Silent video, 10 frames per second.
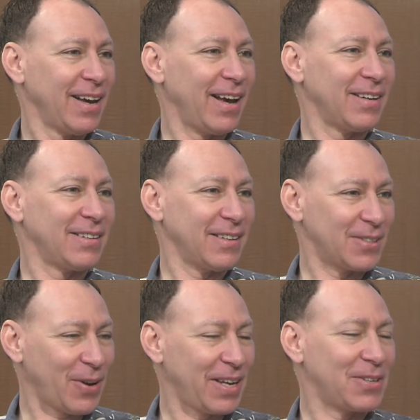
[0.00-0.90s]
And
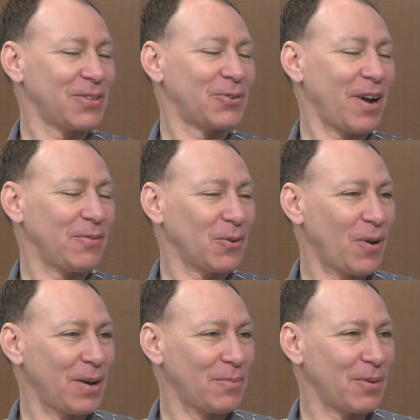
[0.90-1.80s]
so I get to travel
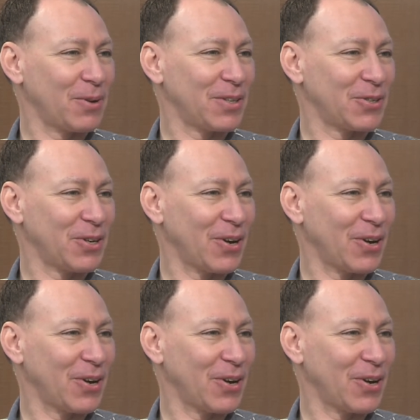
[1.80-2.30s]
quite a bit with the show.